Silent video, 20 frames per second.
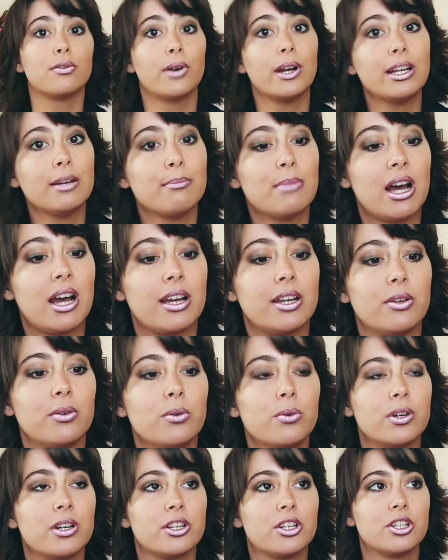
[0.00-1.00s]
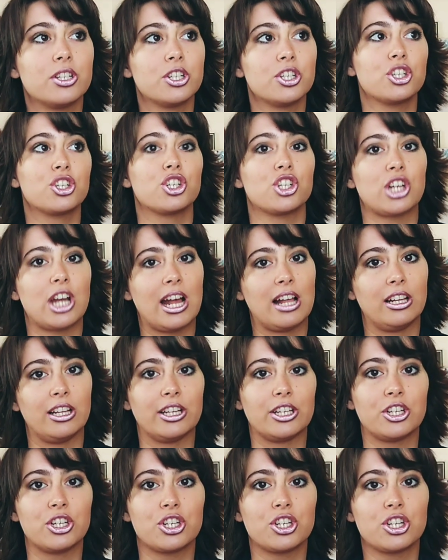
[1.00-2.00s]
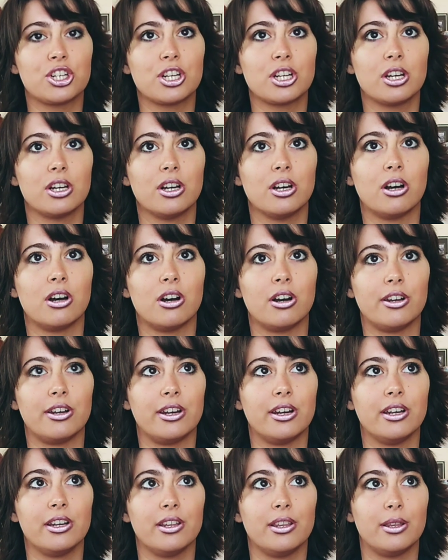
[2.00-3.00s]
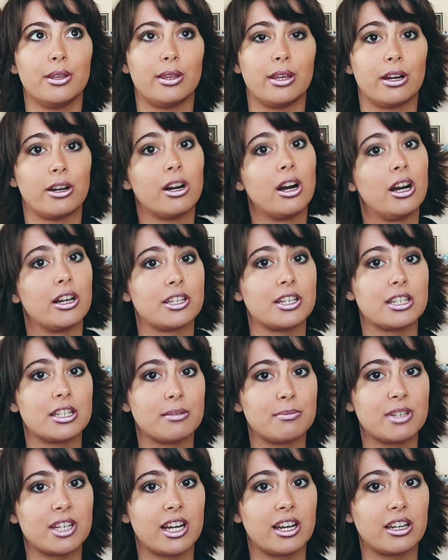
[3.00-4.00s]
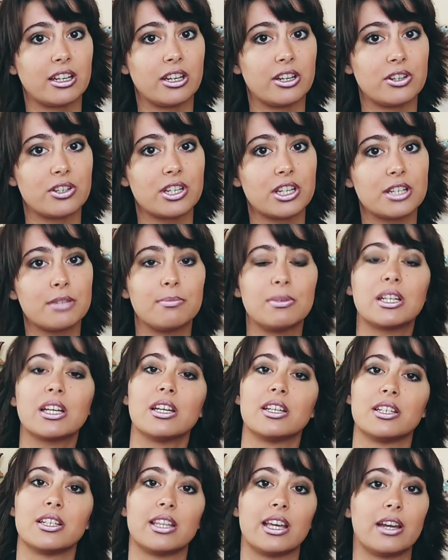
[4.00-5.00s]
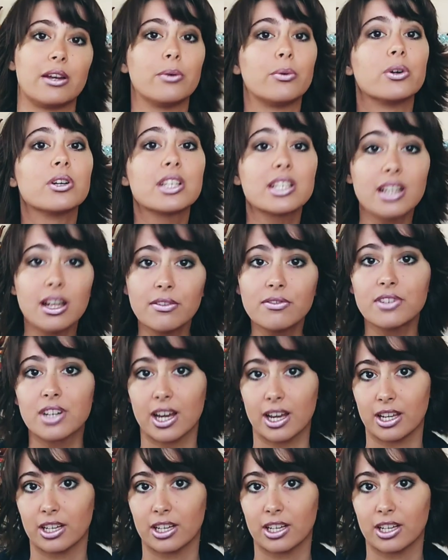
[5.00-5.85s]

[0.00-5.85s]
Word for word: a friend of mine was challenged on their autism diagnosis because they were self